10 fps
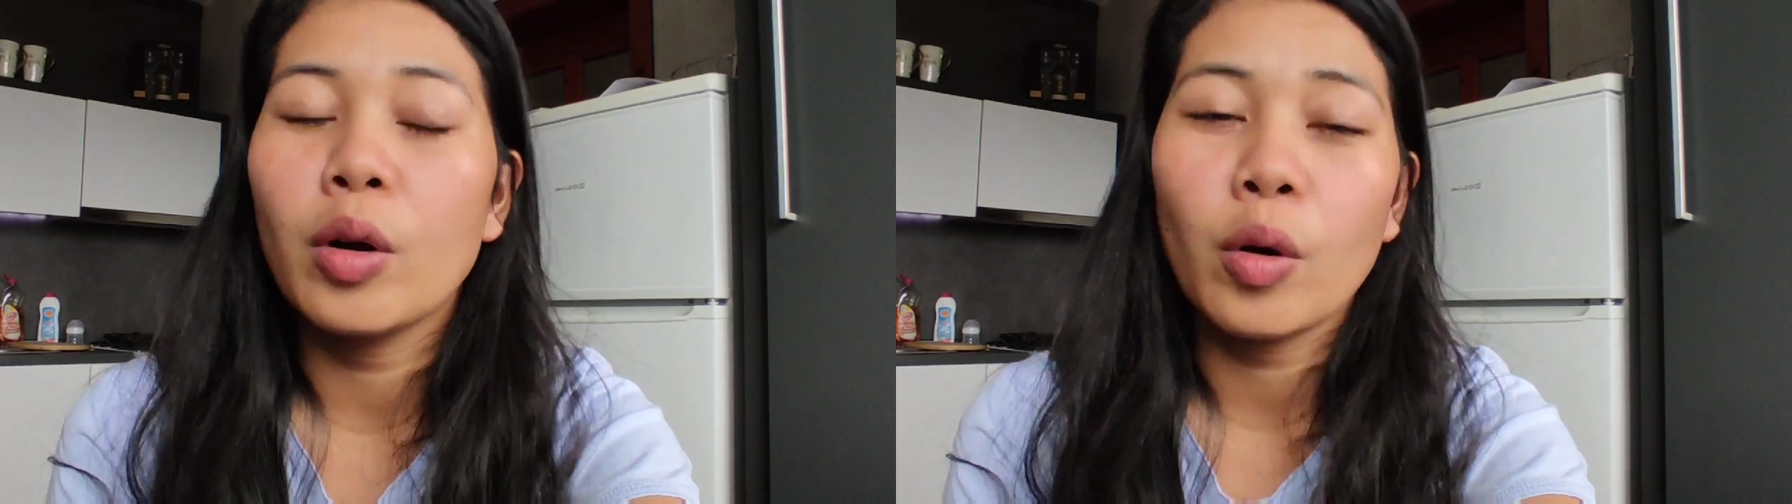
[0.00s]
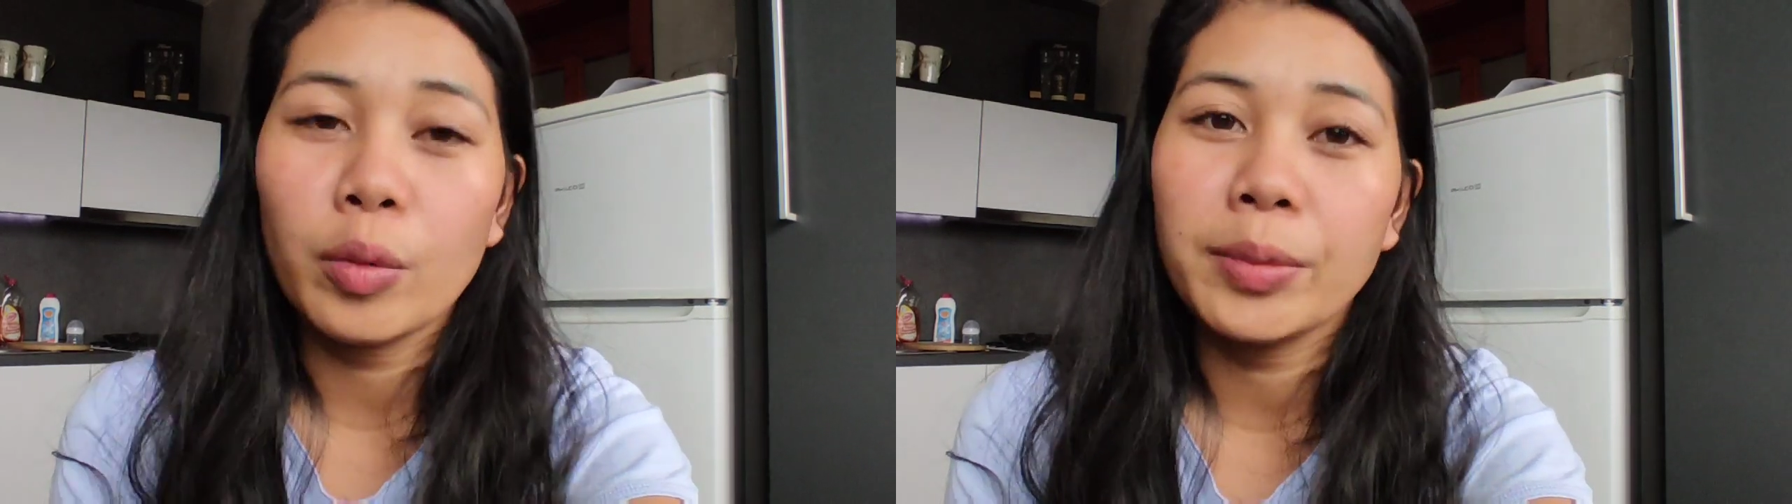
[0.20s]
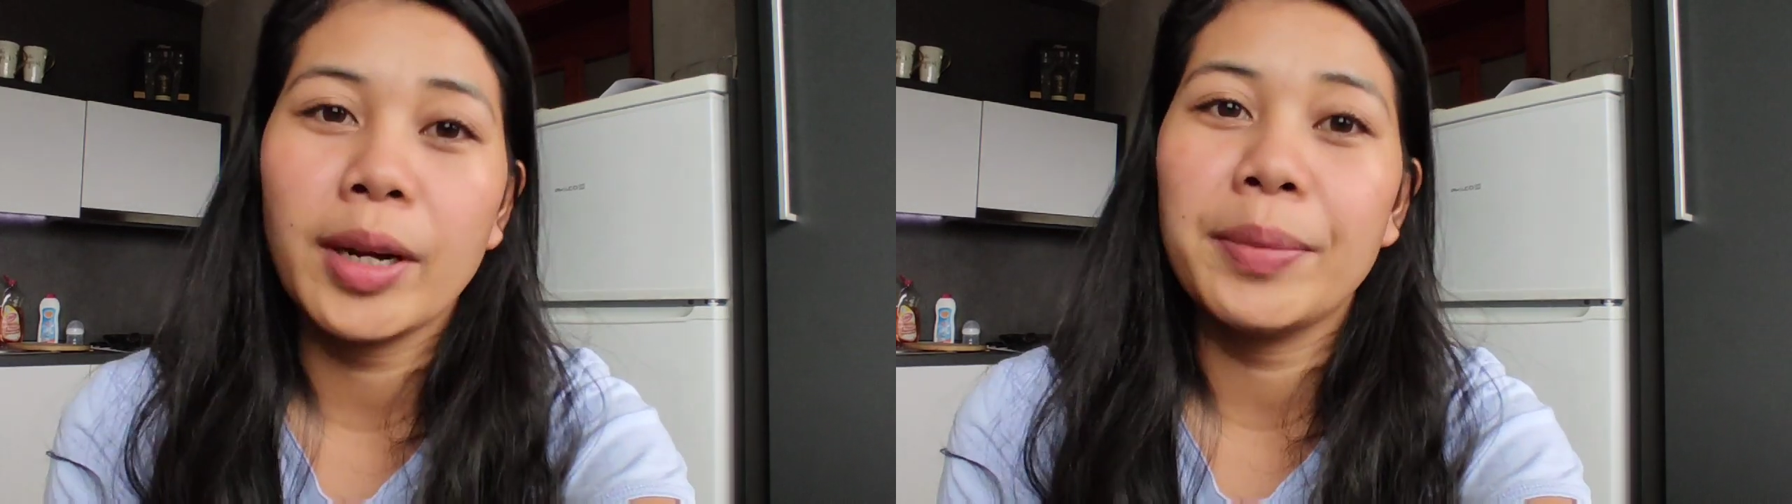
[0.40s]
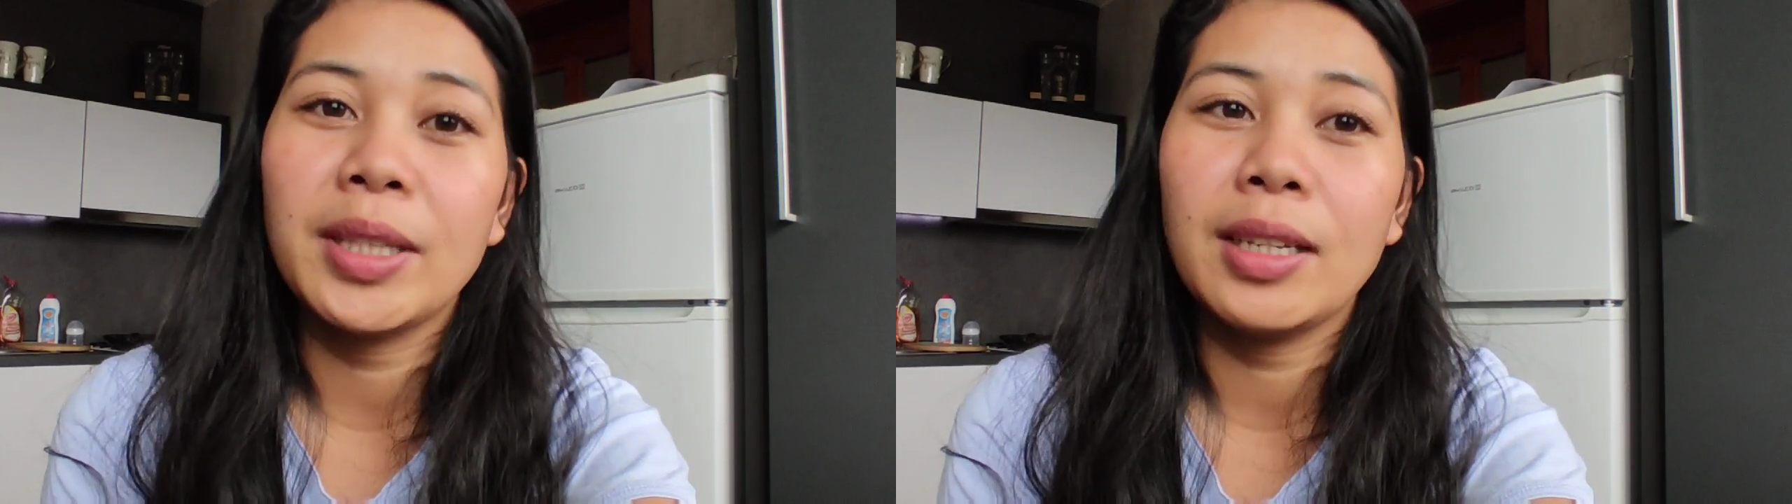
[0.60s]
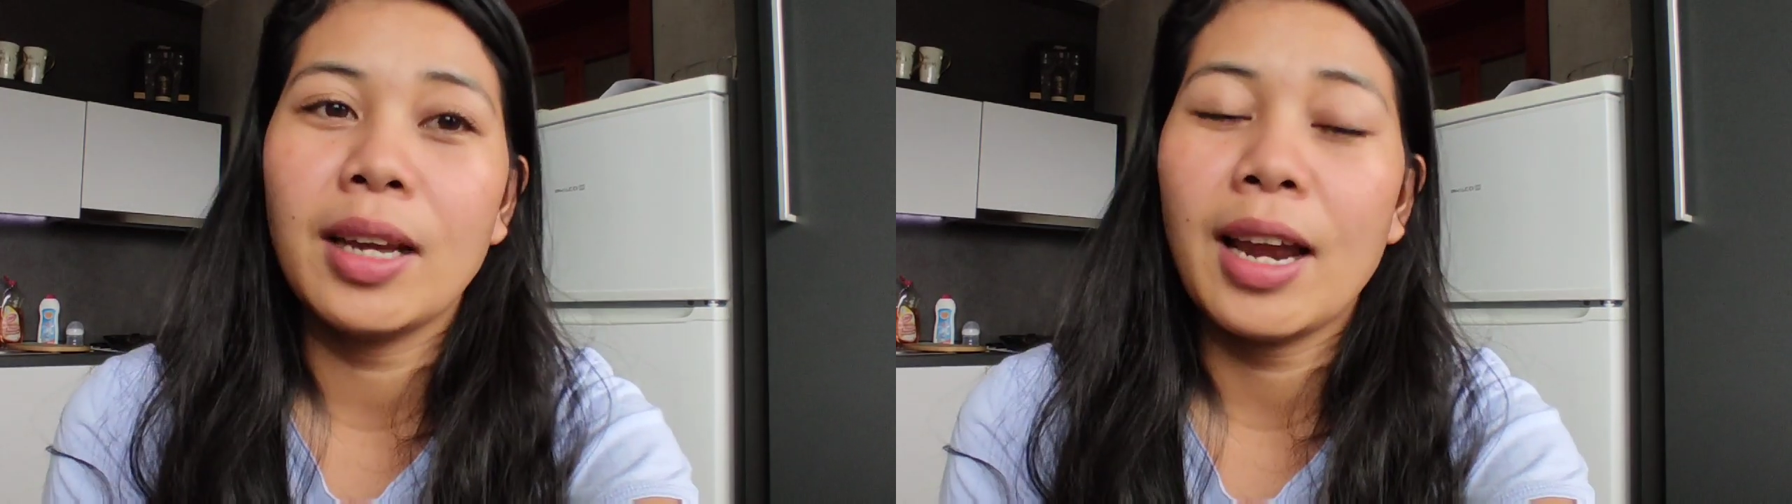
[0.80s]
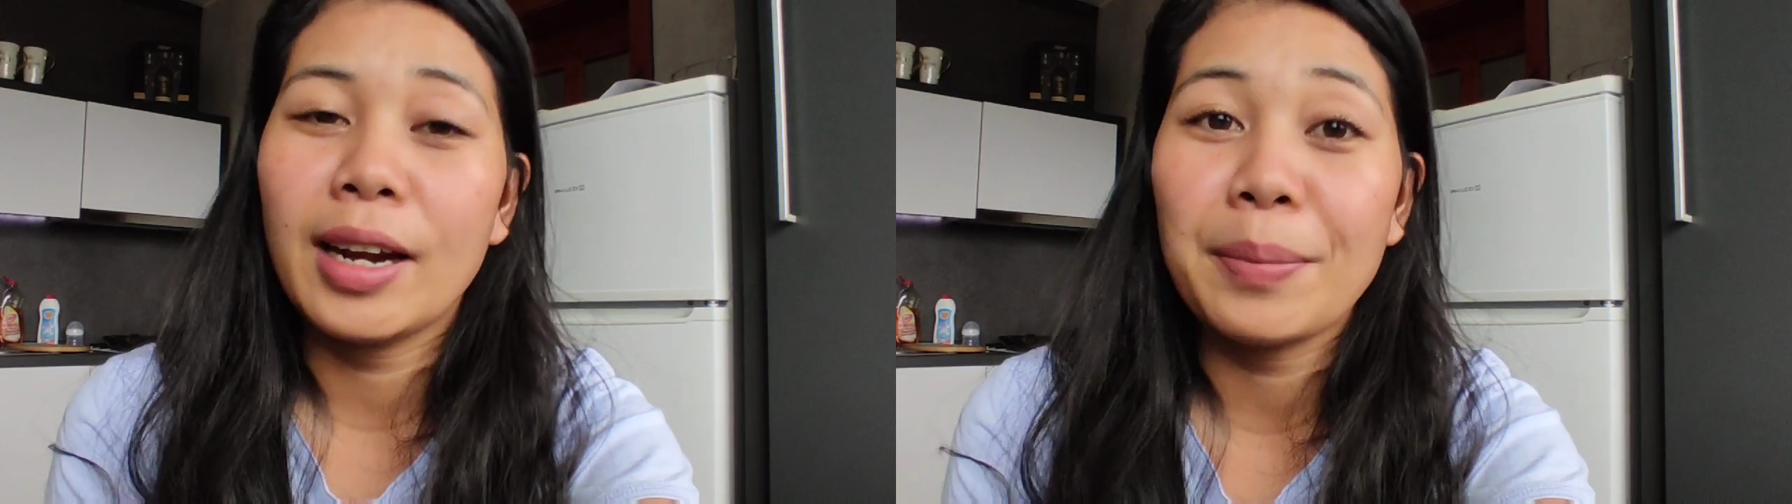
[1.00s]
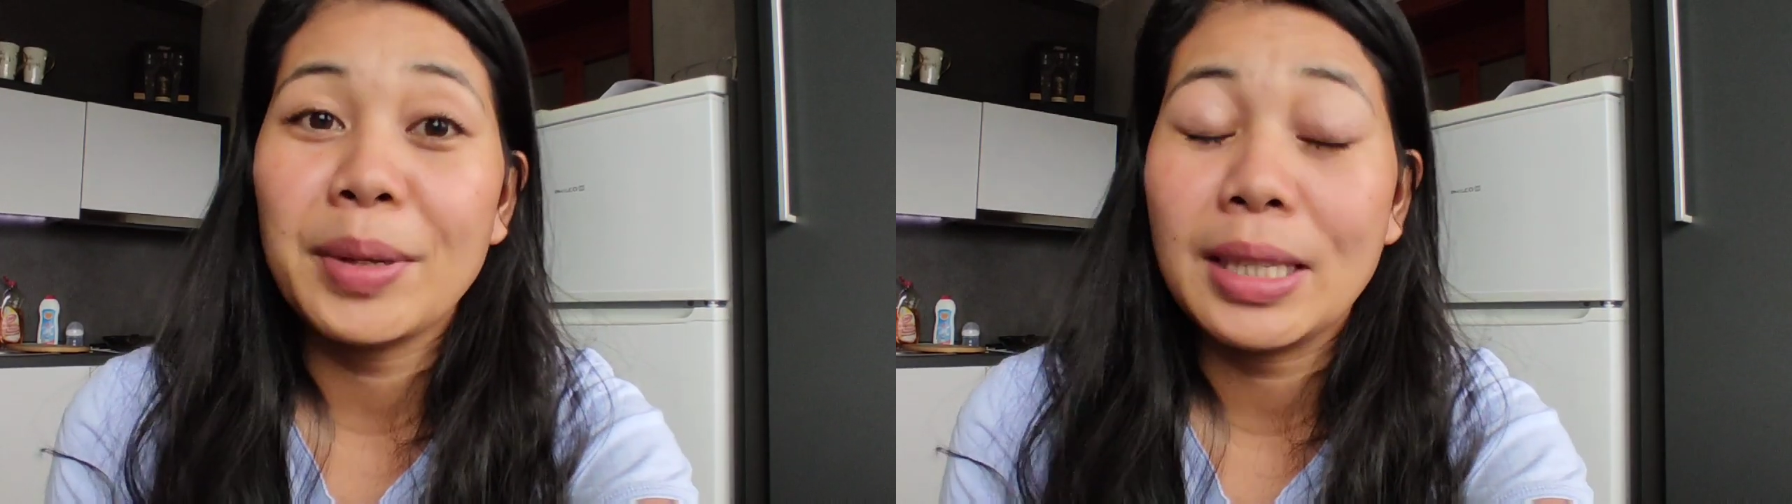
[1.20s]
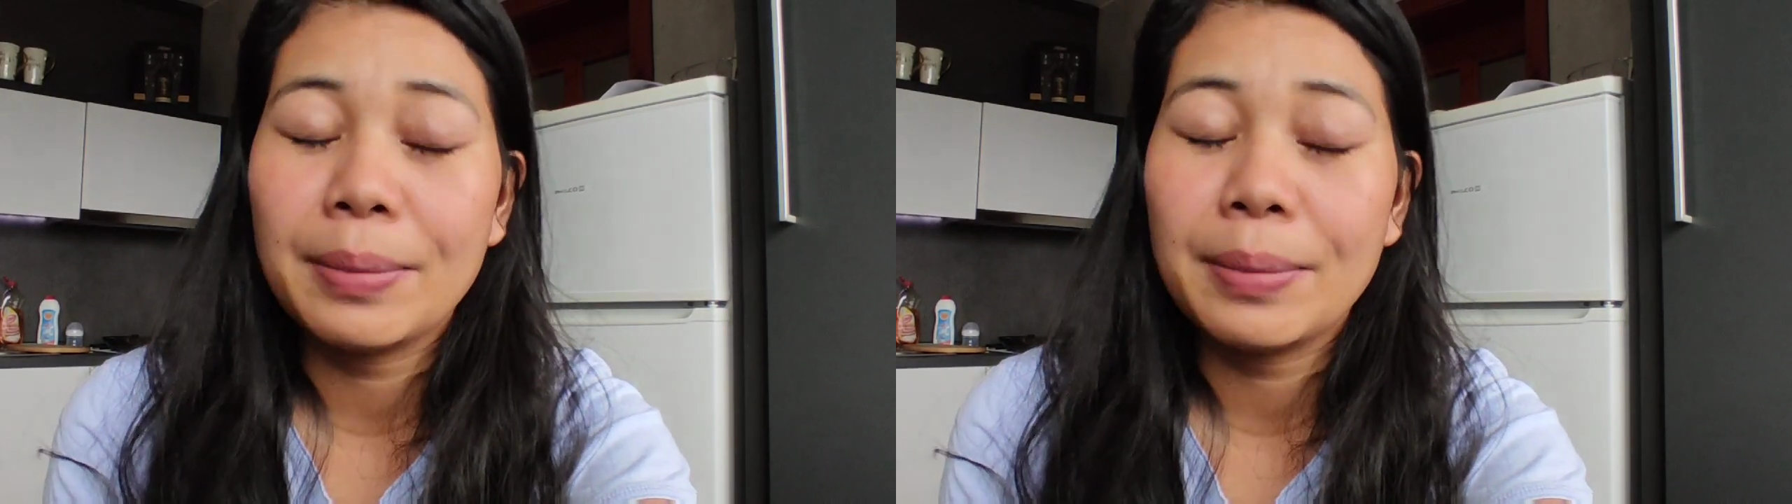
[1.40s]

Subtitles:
home remedy